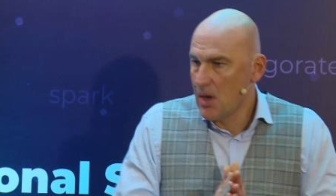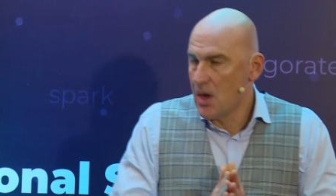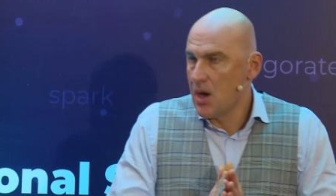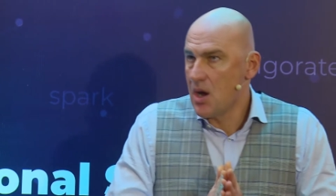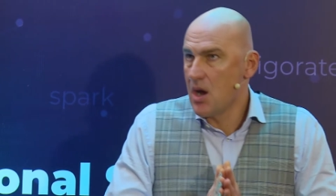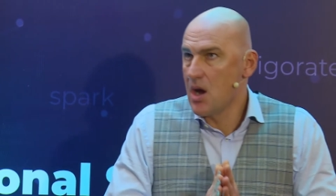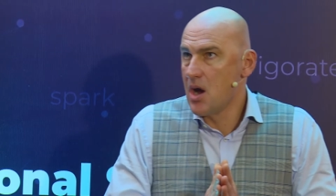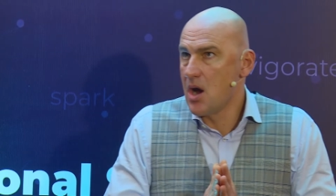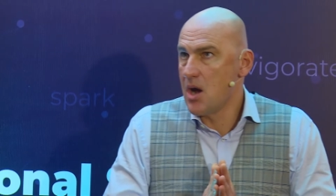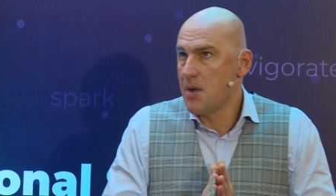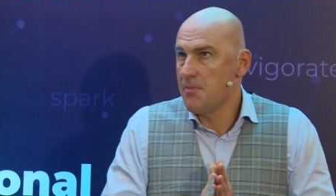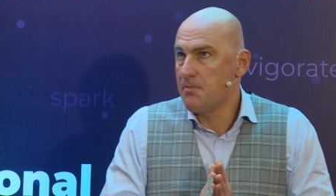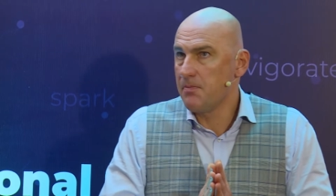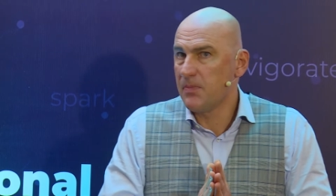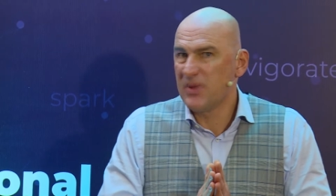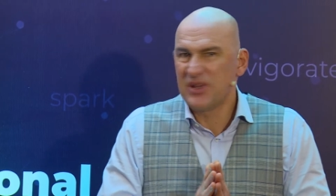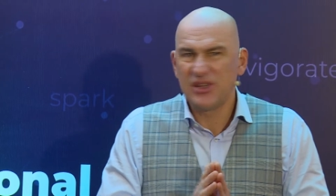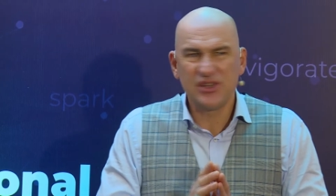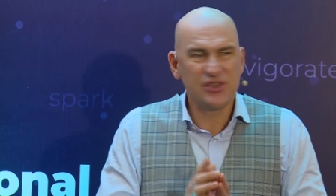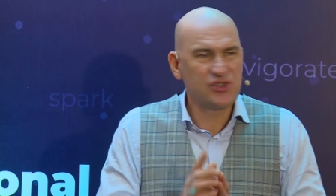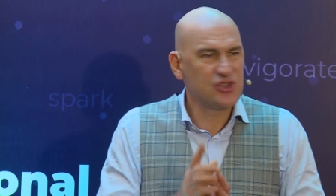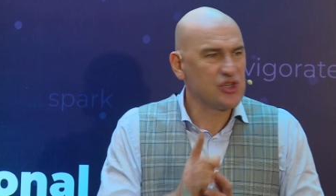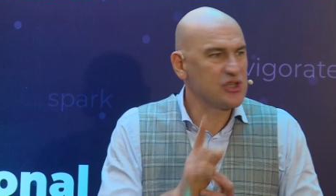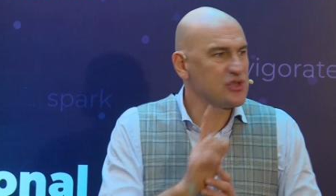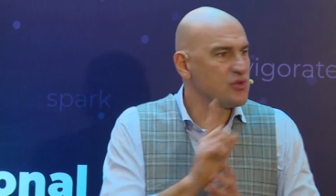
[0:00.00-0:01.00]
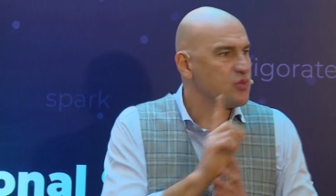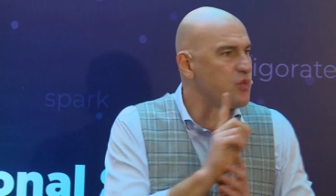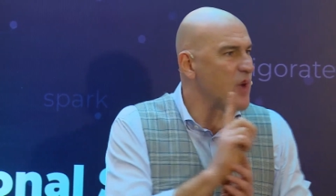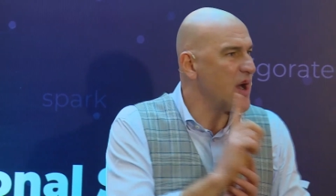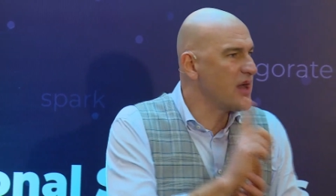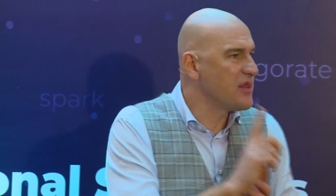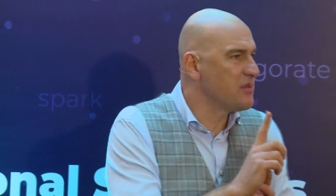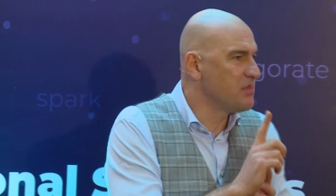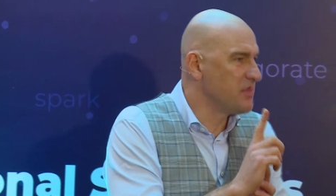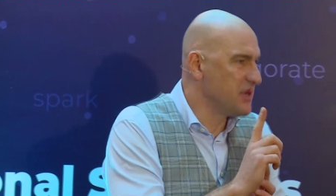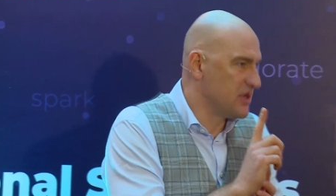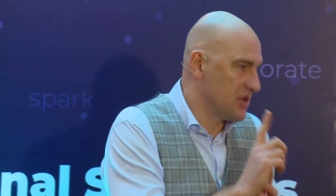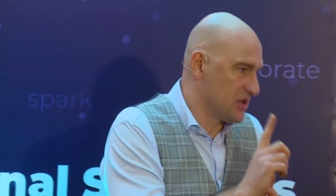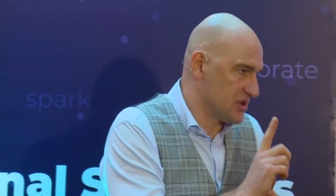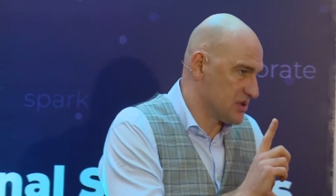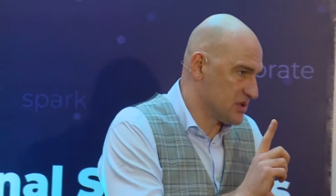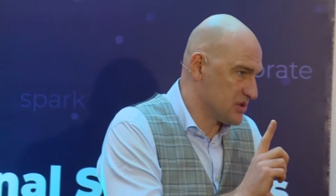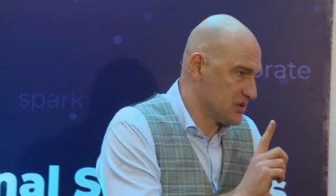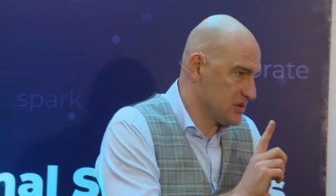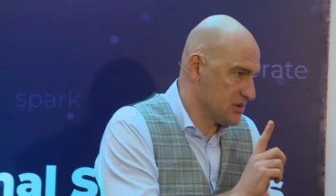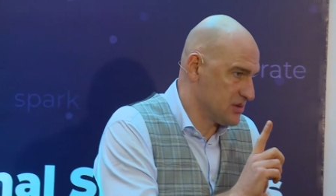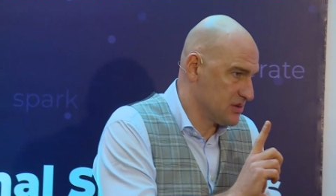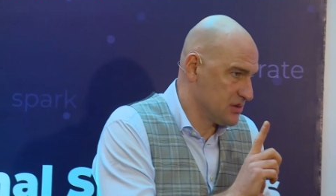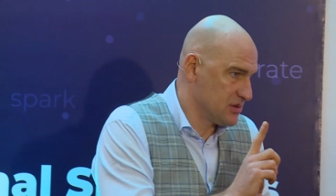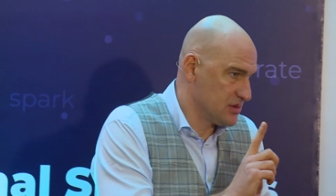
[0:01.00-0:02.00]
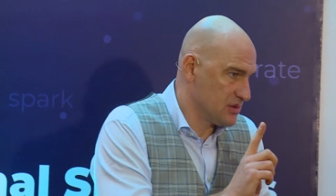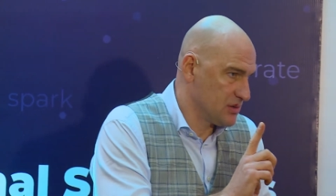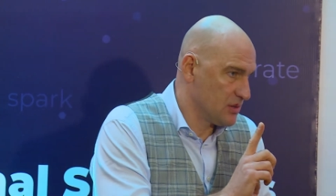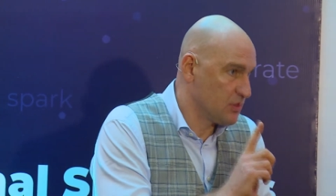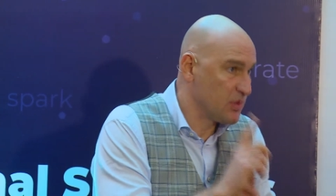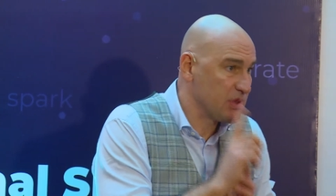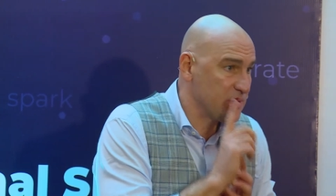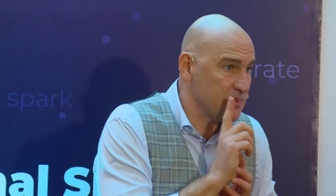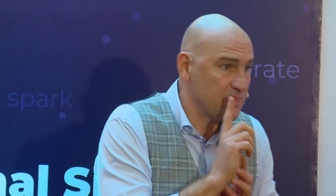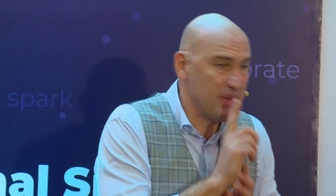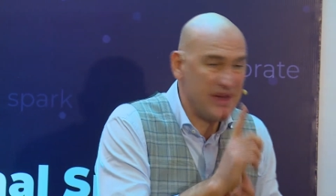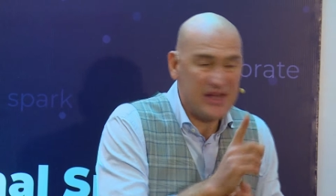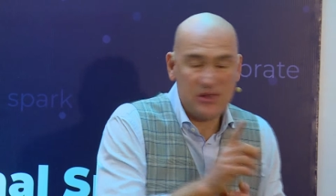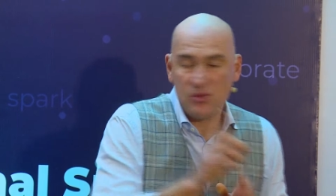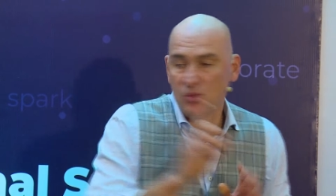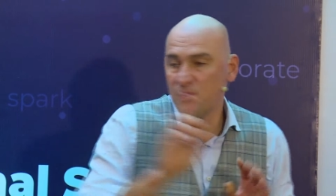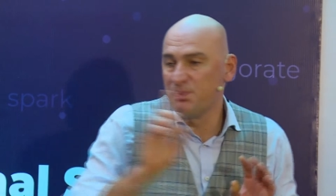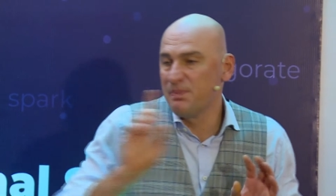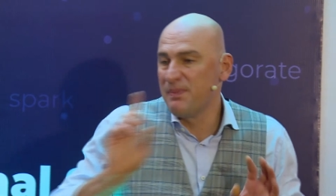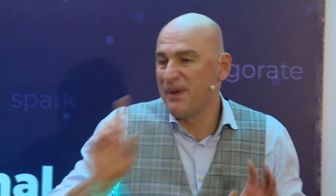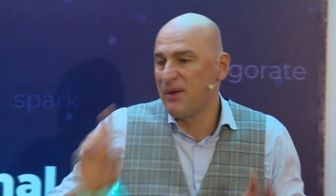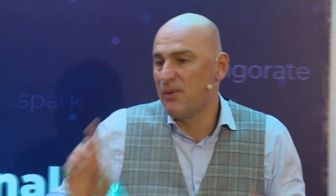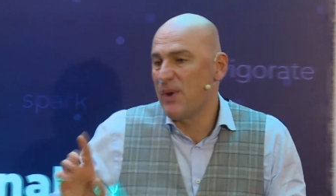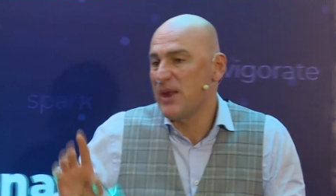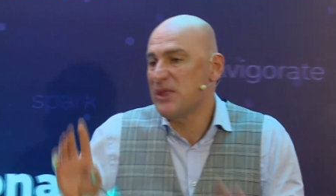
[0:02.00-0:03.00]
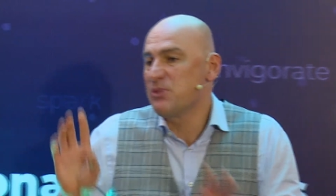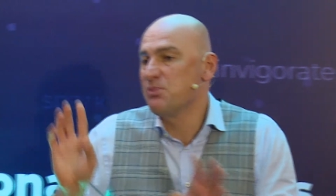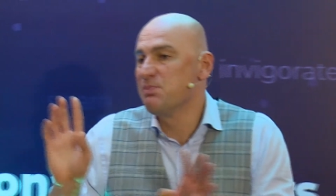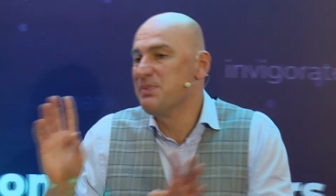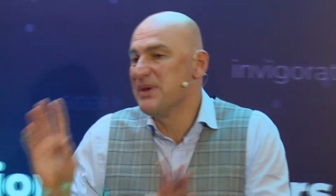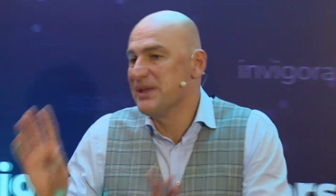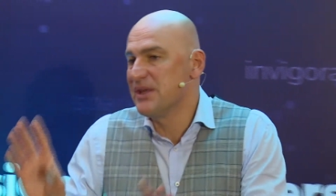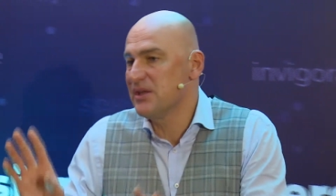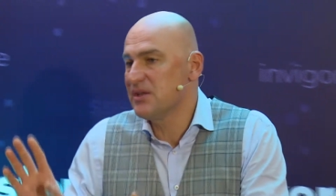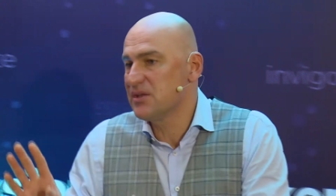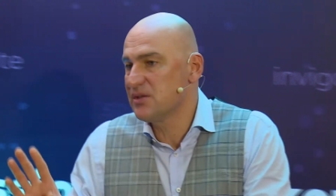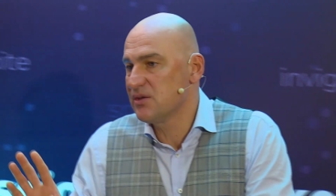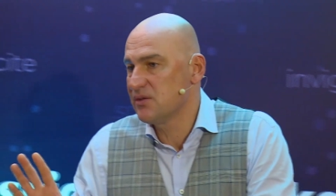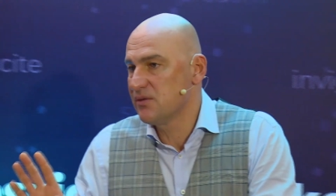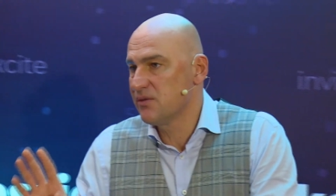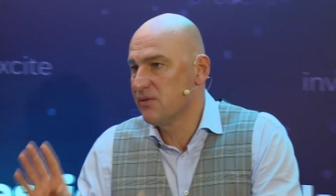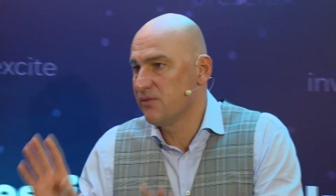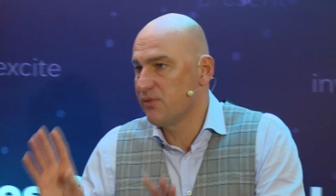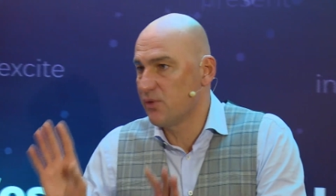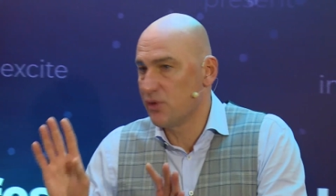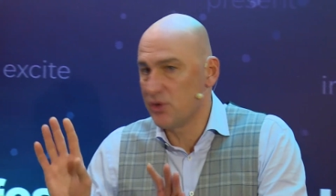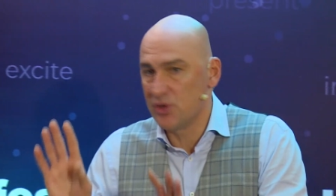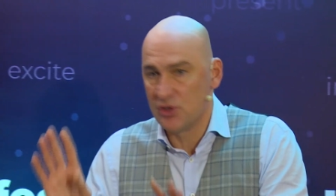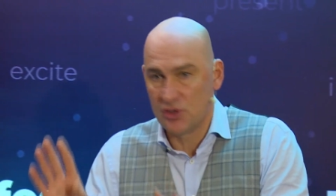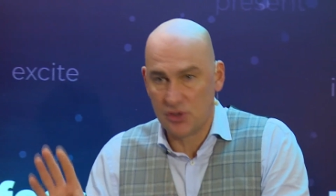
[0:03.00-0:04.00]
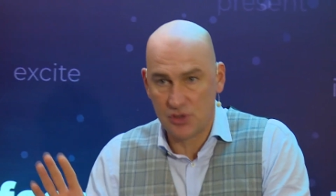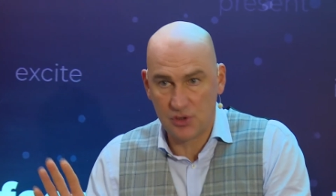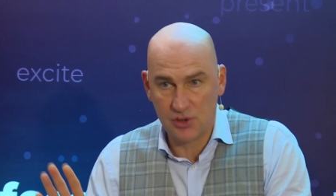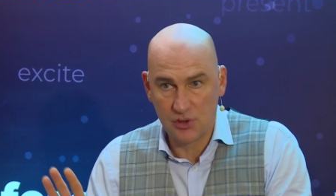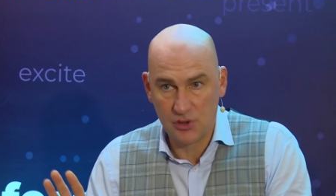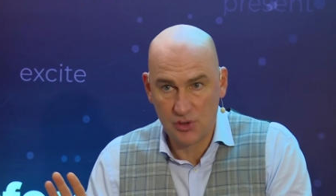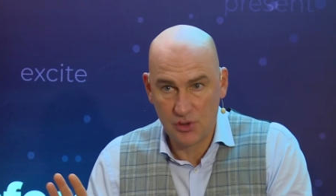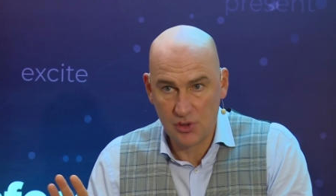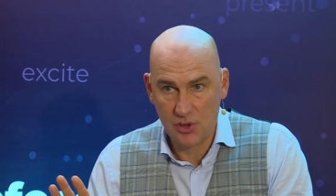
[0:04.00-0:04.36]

Uh, just one minute, but, but one minute for each.